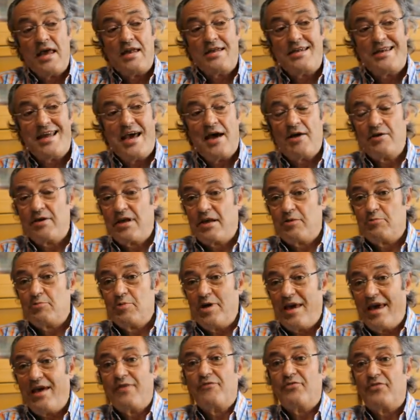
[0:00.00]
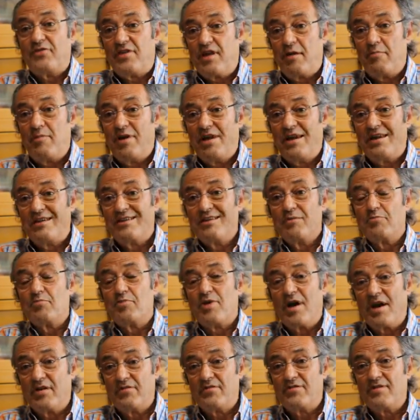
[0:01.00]
Now that we have stability,
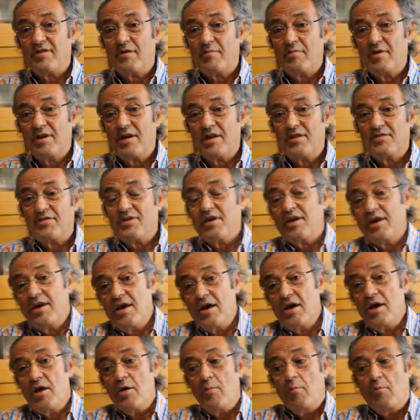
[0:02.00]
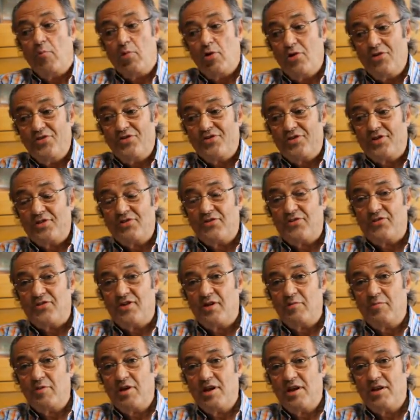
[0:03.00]
price stability, political
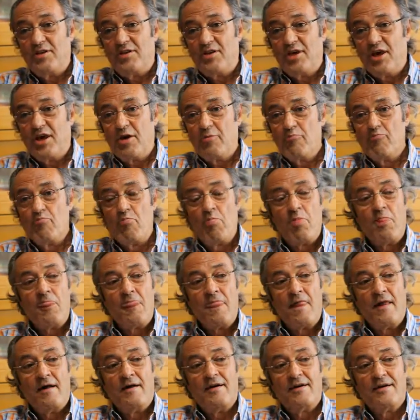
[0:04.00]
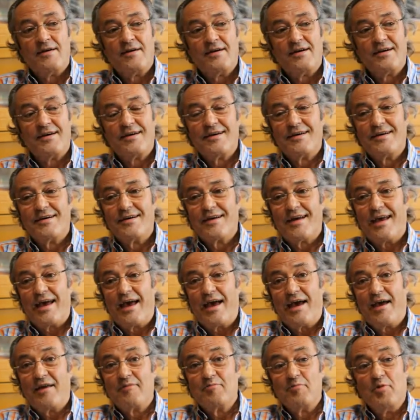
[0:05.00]
stability,
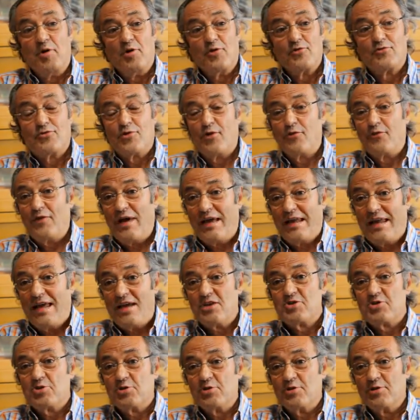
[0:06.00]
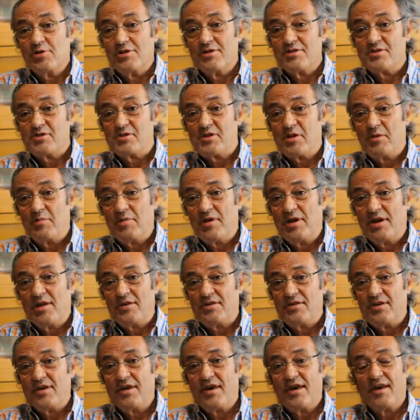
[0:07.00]
and also financial
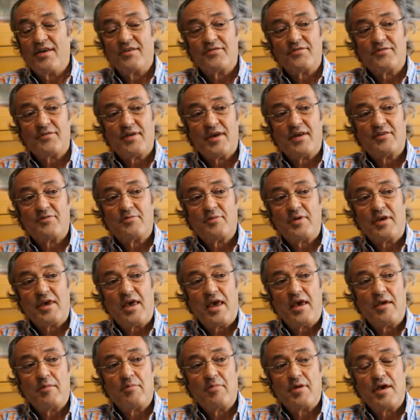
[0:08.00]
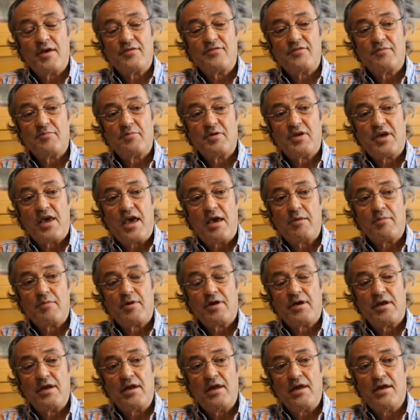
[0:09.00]
stability, as it became
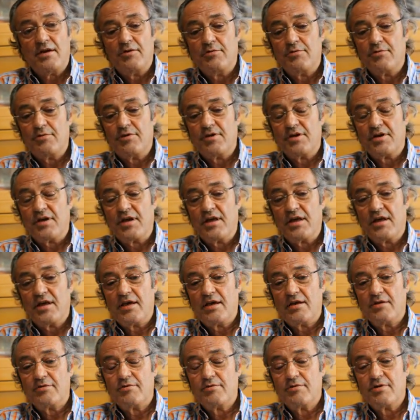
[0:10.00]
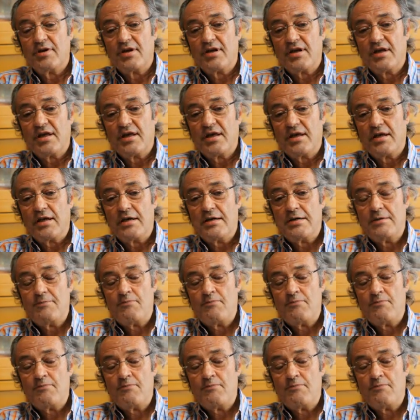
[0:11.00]
clear during the